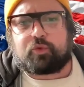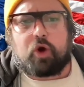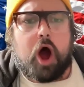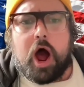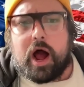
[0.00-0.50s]

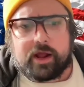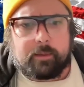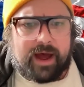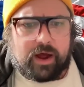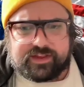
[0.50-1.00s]
wrong
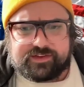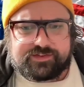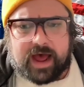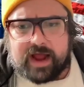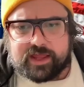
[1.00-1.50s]
about these
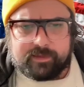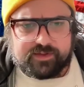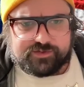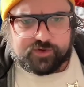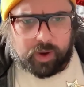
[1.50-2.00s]

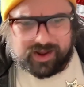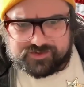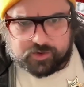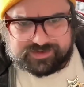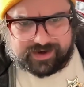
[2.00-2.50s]
documents. So what?
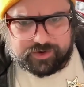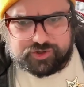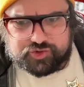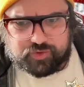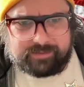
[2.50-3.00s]
So Terry
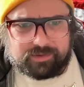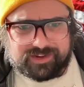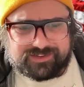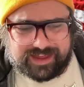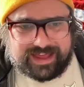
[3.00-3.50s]

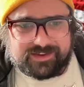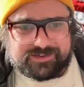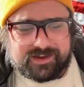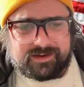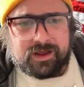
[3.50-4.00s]
Shrable is
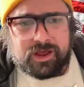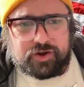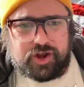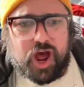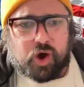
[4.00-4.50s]
innocent?
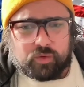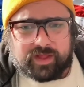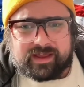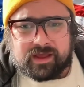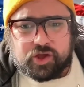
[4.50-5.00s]
No,
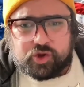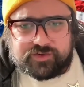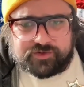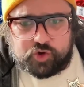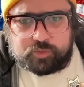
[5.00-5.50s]
like,
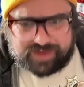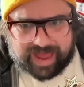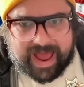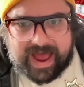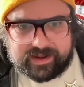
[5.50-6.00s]
Chris Coombes
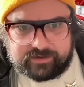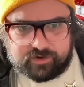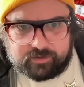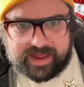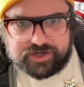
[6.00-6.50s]
had
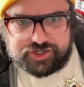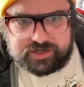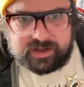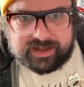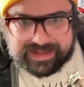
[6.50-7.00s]

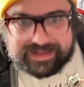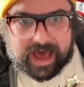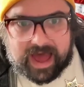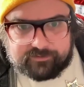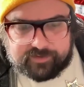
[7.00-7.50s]
information. He
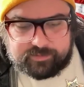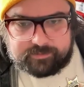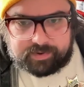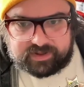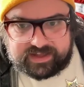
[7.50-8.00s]
got it from
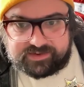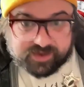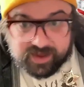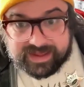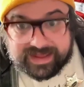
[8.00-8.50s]
the
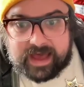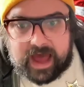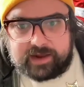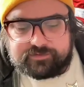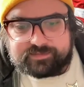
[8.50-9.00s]
police. He
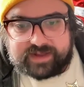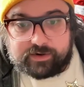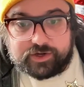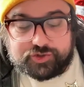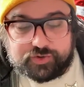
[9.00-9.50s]
got it from
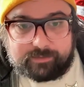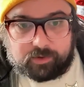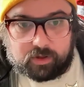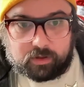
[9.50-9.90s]
Terry Shrable.